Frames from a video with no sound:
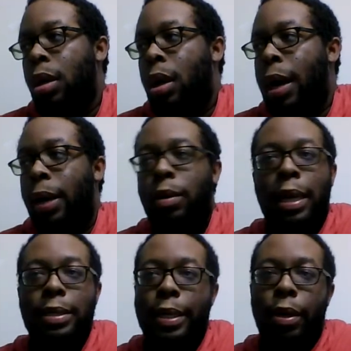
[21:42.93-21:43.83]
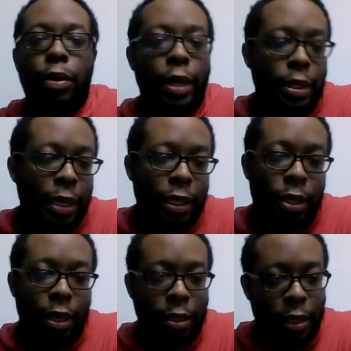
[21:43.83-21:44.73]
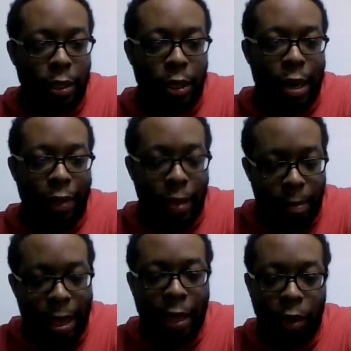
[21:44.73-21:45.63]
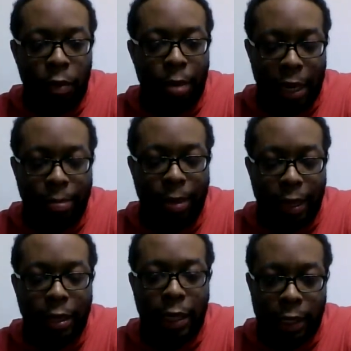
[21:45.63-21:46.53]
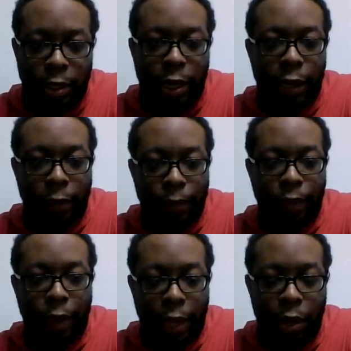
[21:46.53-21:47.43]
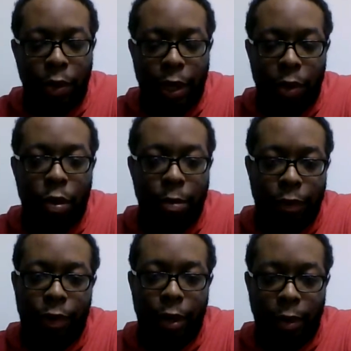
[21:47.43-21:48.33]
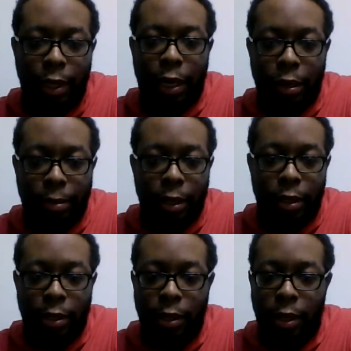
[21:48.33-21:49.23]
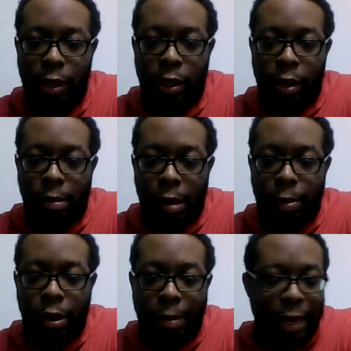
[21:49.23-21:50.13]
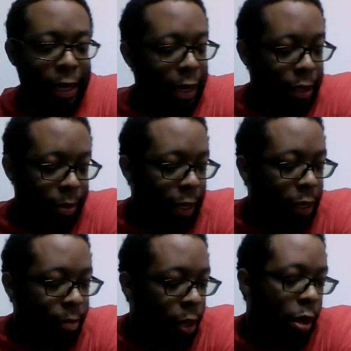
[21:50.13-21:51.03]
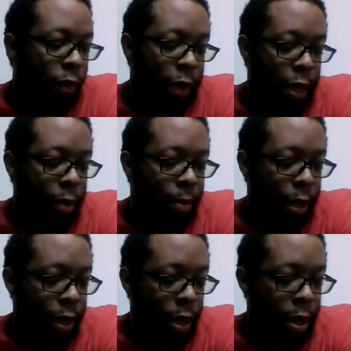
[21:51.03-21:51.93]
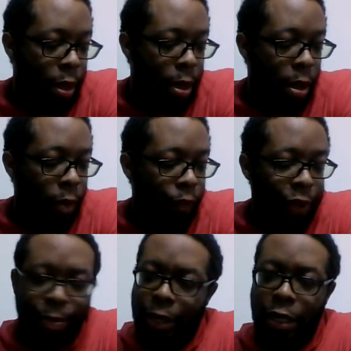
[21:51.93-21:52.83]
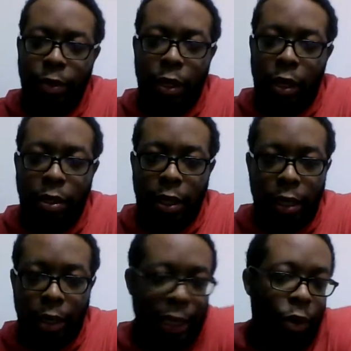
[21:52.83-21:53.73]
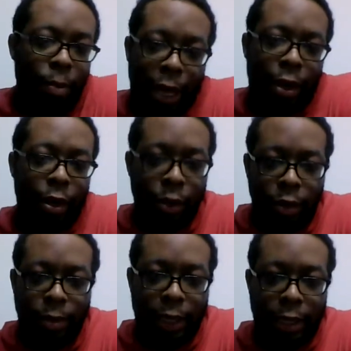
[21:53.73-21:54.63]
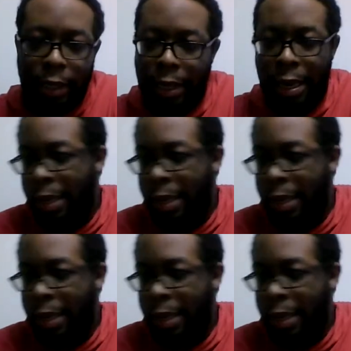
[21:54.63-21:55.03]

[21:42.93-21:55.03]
I don't like saying, "Oh, there's next year, there's this year." I think Matt gonna probably play out his contract, and he gonna get one before he retires, man. My boy Matty always played his butt off today, but just because we lost, it don't matter. You know what I'm saying?